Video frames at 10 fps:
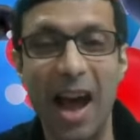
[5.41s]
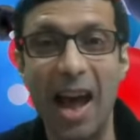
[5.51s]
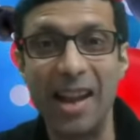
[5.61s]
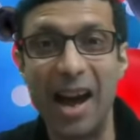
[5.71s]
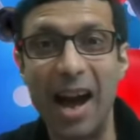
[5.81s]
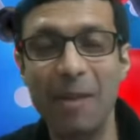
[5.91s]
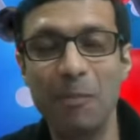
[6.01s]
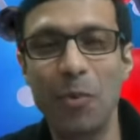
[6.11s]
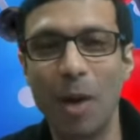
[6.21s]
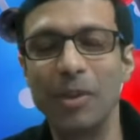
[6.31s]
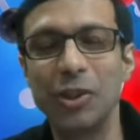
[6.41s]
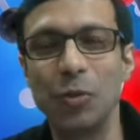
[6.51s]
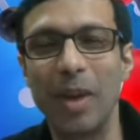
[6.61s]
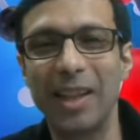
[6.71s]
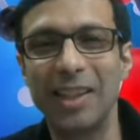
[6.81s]
and I promise to
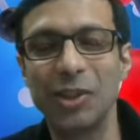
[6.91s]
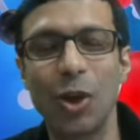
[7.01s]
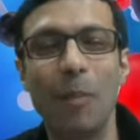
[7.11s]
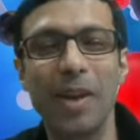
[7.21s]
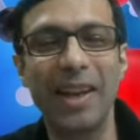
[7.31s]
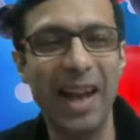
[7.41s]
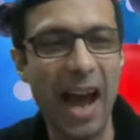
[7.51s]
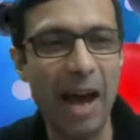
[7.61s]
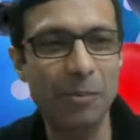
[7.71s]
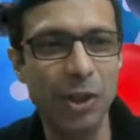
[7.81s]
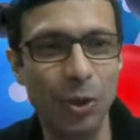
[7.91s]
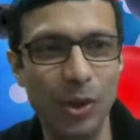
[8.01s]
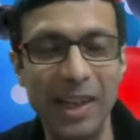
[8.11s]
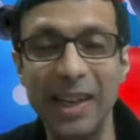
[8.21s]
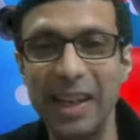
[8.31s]
make this topic
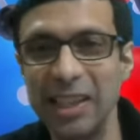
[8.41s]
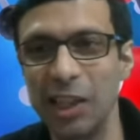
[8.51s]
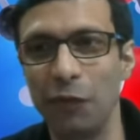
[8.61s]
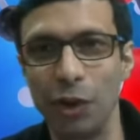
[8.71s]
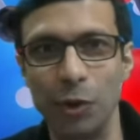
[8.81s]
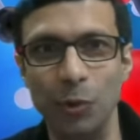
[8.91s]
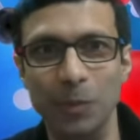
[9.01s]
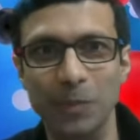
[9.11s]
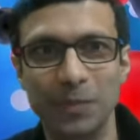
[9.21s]
absolutely easy for you.